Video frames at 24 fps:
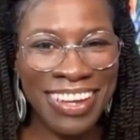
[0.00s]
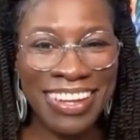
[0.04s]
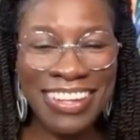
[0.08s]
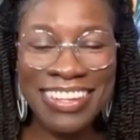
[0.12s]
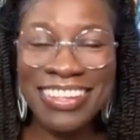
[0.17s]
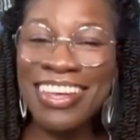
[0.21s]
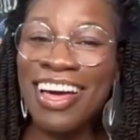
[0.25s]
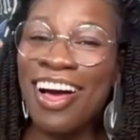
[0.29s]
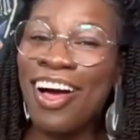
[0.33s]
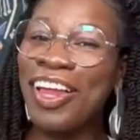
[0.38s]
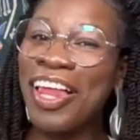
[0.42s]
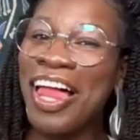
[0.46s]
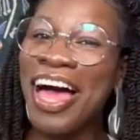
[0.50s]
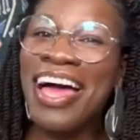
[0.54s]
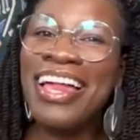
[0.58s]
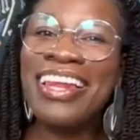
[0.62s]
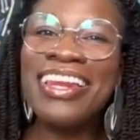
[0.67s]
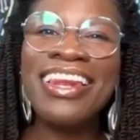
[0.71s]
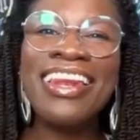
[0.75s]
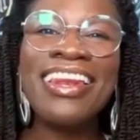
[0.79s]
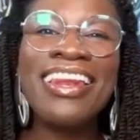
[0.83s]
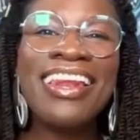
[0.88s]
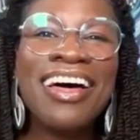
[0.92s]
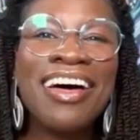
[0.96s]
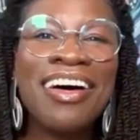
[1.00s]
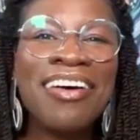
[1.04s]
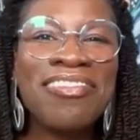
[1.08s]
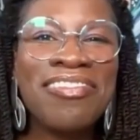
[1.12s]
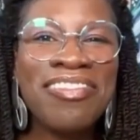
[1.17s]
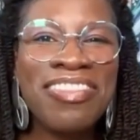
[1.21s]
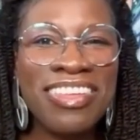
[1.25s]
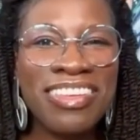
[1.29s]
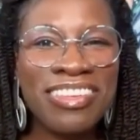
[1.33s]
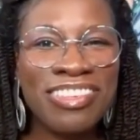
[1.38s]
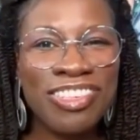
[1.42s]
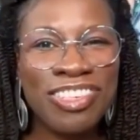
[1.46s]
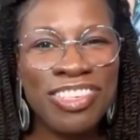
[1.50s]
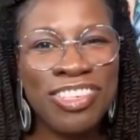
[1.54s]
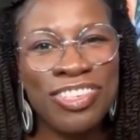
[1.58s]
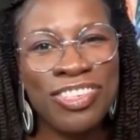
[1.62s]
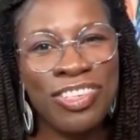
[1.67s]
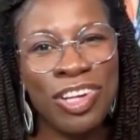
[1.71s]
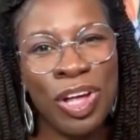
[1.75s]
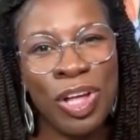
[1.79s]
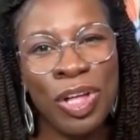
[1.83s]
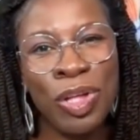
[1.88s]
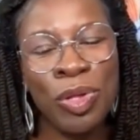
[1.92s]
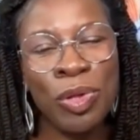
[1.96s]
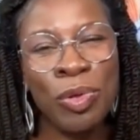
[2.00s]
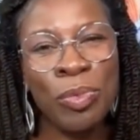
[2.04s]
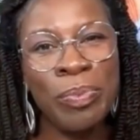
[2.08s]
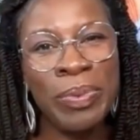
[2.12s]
Y'all, I love this show